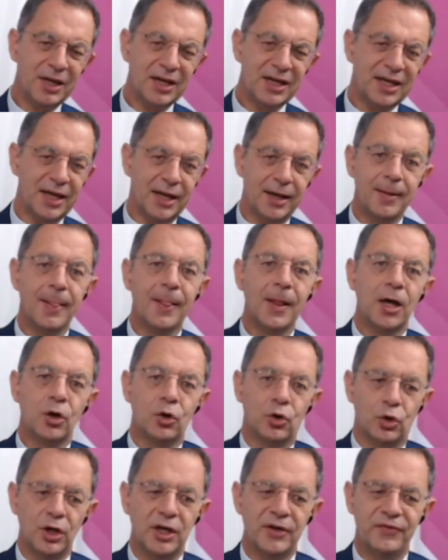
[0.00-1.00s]
Because with
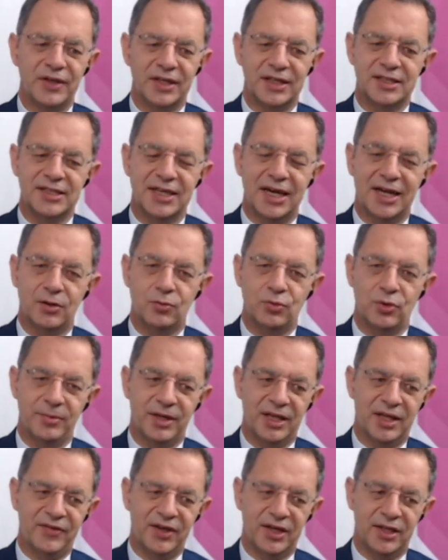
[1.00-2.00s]
the Financial
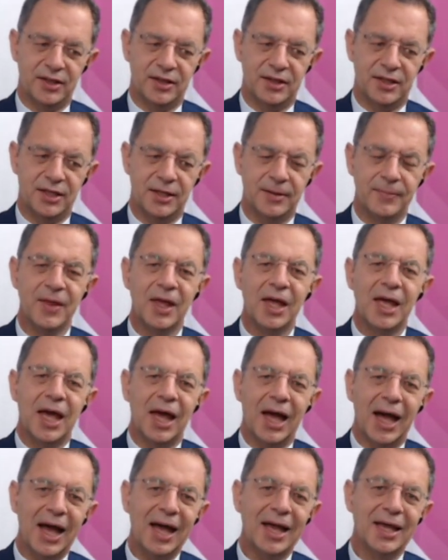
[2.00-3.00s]
Law
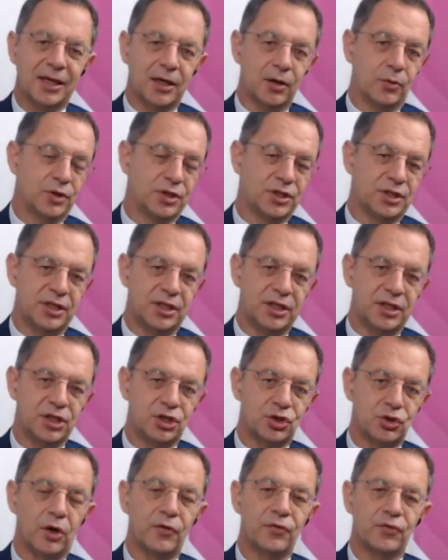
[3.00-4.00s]
2020,
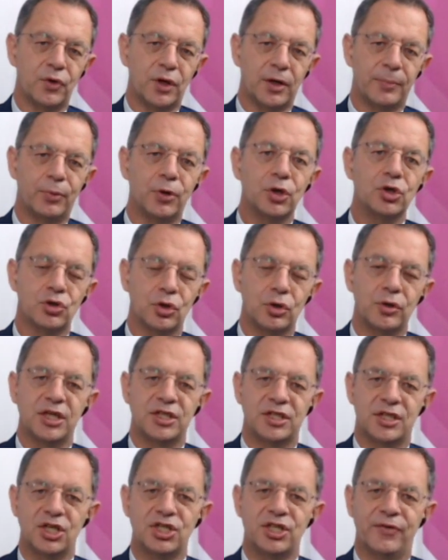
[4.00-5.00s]
also these
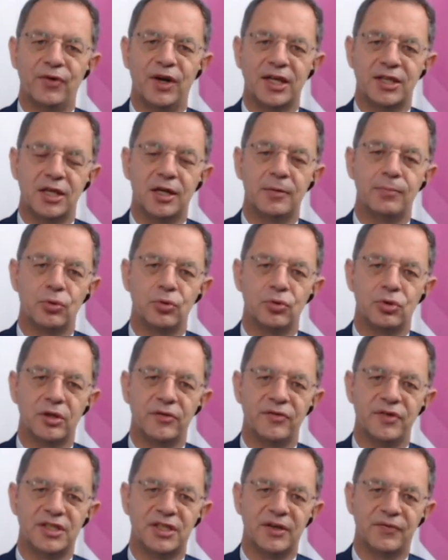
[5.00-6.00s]
softwares can
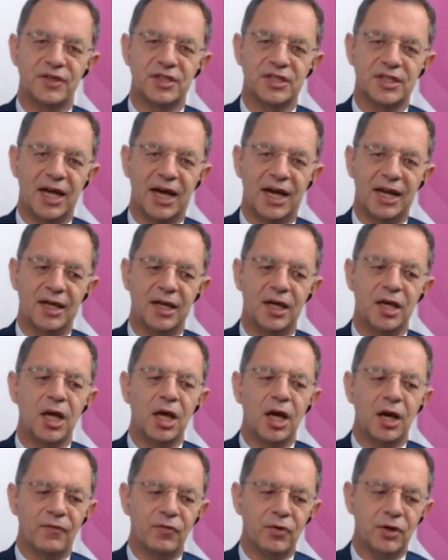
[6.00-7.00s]
receive
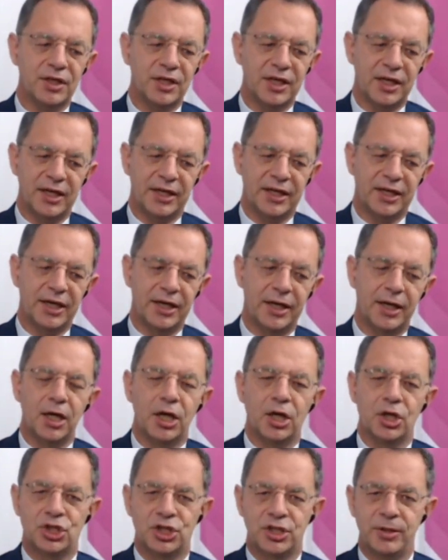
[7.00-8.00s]
funding
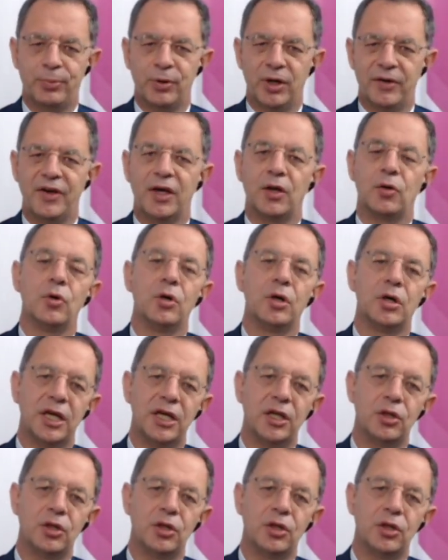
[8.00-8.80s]
subsidies.